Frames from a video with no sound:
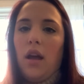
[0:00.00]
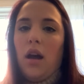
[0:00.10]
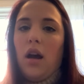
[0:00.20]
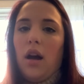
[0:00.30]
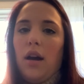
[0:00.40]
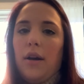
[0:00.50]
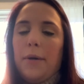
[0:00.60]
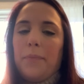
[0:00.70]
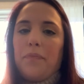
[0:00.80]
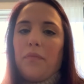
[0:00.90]

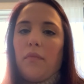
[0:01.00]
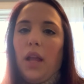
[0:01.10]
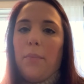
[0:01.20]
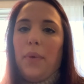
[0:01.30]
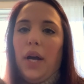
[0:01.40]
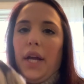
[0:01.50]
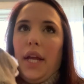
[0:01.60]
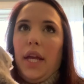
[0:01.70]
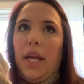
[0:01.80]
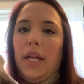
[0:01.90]
But
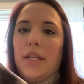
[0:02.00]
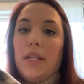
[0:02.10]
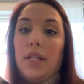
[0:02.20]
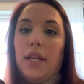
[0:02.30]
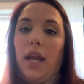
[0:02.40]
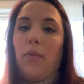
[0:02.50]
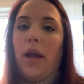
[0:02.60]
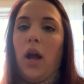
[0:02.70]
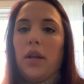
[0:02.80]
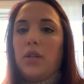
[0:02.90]
it is a DK
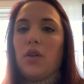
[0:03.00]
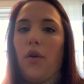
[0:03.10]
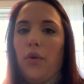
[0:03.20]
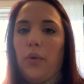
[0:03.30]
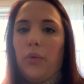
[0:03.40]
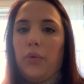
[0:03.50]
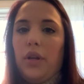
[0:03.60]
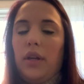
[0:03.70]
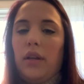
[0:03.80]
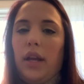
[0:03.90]
weight on its own
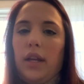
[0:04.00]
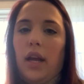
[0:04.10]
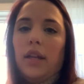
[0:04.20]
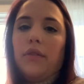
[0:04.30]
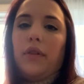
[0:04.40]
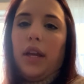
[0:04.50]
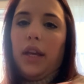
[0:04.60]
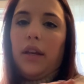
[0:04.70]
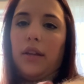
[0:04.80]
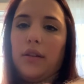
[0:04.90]
and kind of
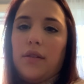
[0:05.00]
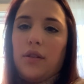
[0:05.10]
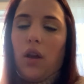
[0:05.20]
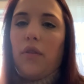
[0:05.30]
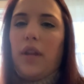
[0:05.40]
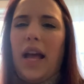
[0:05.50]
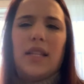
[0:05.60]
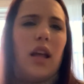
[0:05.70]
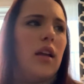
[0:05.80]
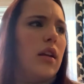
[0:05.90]
like soft. It has,
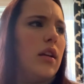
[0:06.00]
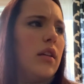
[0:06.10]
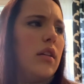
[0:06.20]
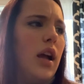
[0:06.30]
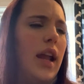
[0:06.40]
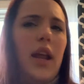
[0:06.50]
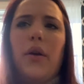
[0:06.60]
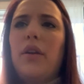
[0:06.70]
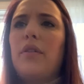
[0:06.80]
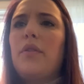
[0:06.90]
and now I
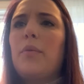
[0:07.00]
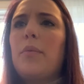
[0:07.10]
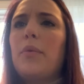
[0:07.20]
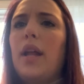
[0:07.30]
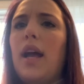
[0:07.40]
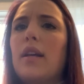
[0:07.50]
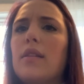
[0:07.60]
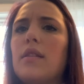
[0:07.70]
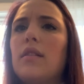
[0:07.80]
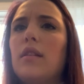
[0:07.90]
don't even remember what it
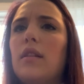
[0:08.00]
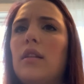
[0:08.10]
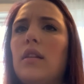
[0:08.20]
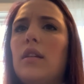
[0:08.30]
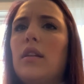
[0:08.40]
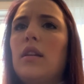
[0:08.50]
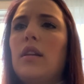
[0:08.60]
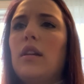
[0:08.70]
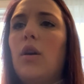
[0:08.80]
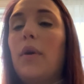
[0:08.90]
has.
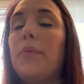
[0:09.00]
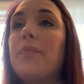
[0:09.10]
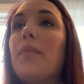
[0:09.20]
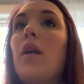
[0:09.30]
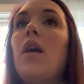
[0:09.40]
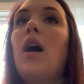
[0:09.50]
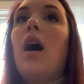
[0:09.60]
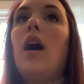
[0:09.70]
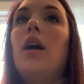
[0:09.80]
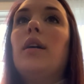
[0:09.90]
Oh
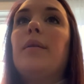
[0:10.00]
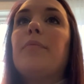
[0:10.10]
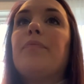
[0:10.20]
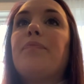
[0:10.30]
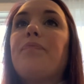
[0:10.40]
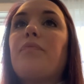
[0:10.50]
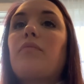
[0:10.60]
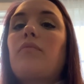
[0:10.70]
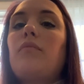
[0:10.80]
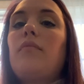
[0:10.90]
well.
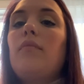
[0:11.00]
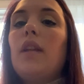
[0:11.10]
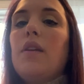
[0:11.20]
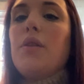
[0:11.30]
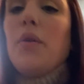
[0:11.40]
So